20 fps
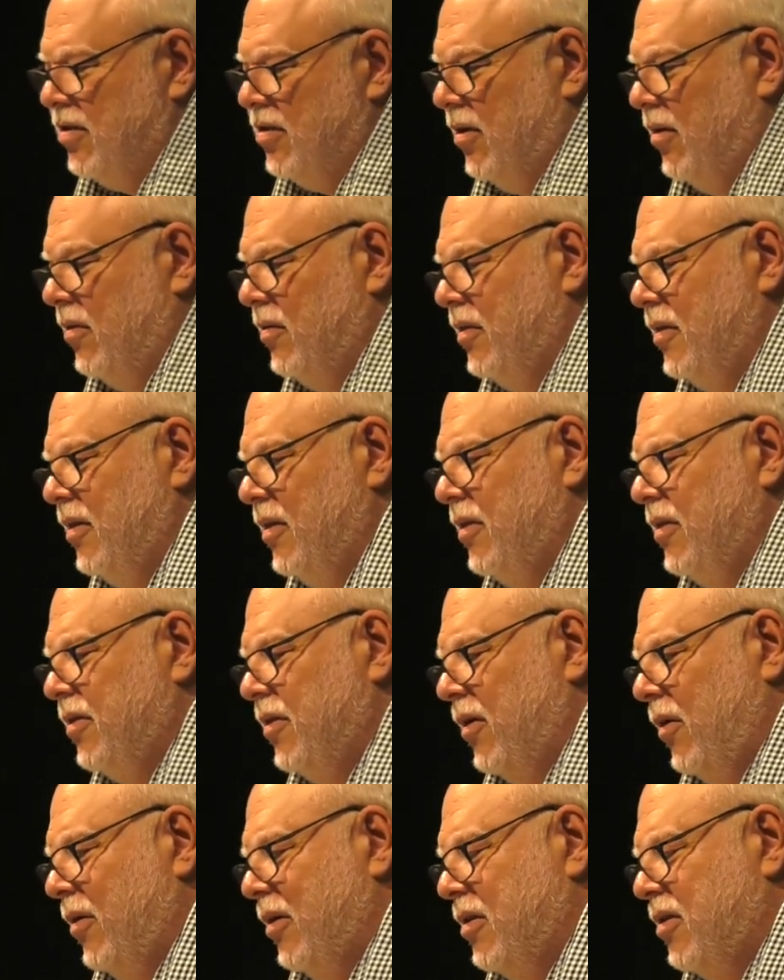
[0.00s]
So,
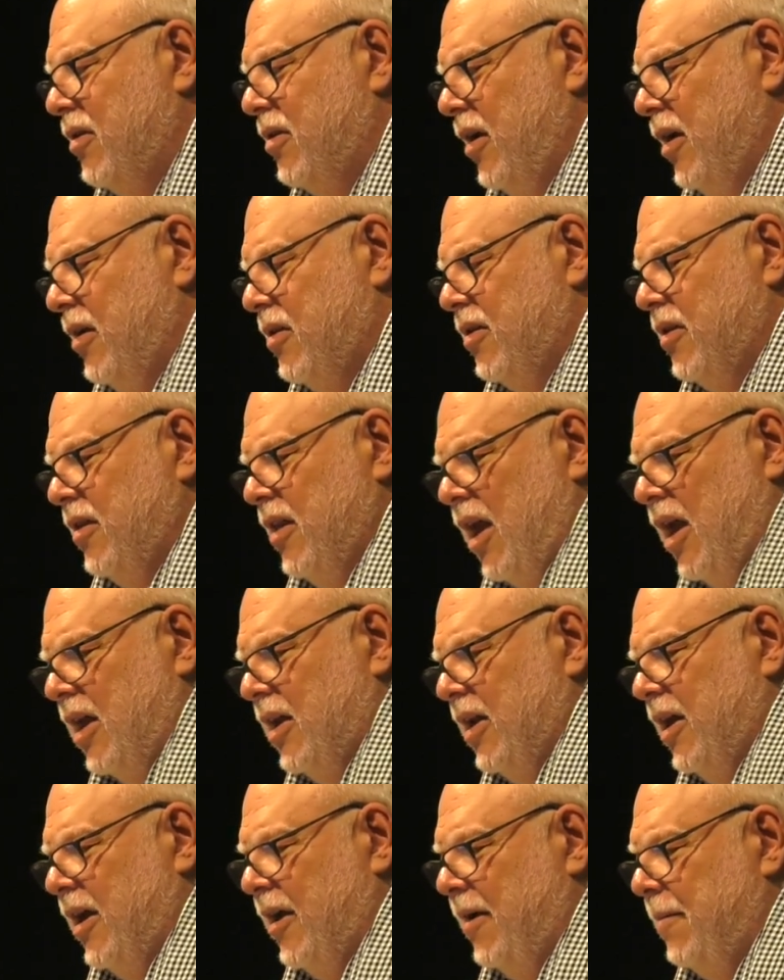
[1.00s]
so it's it's
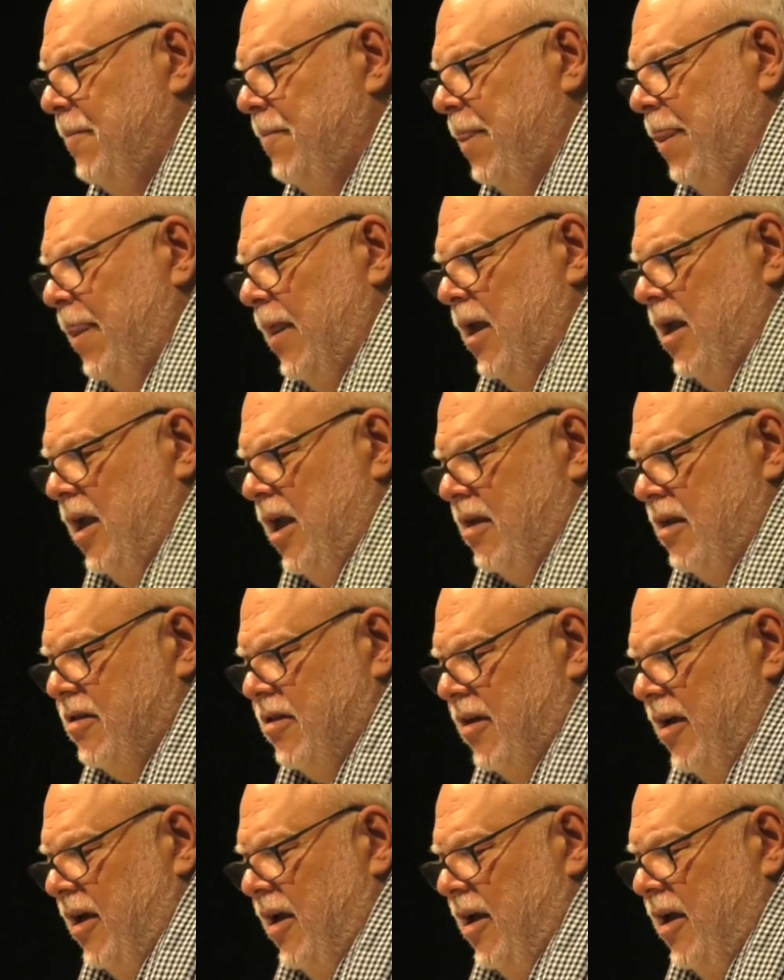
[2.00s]
not um,
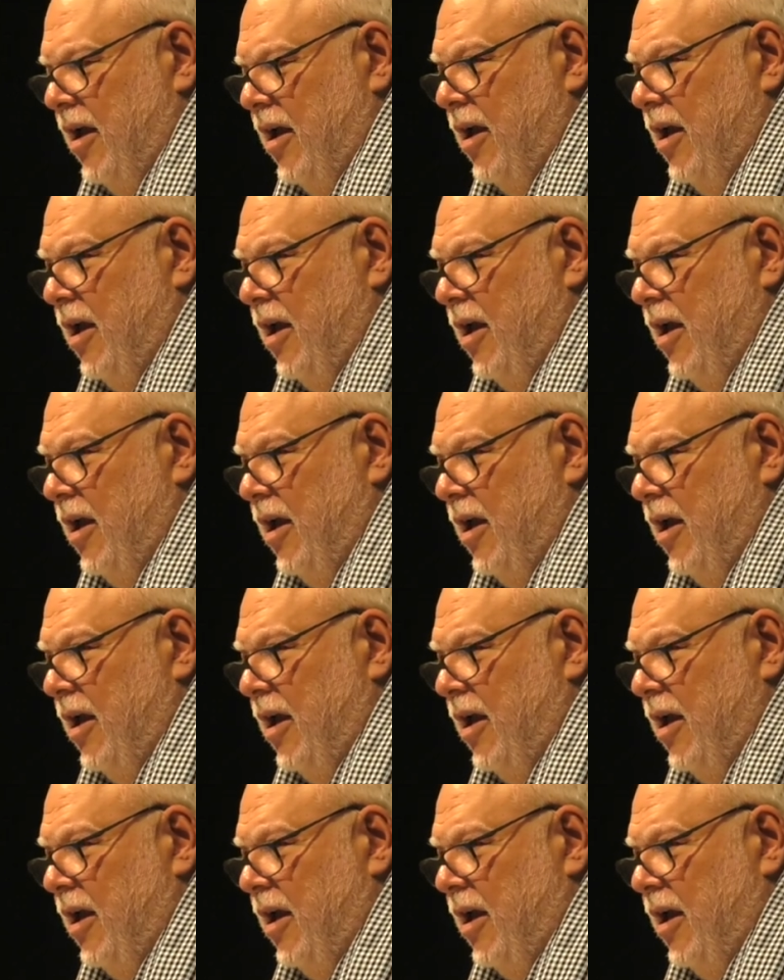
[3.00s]
it's a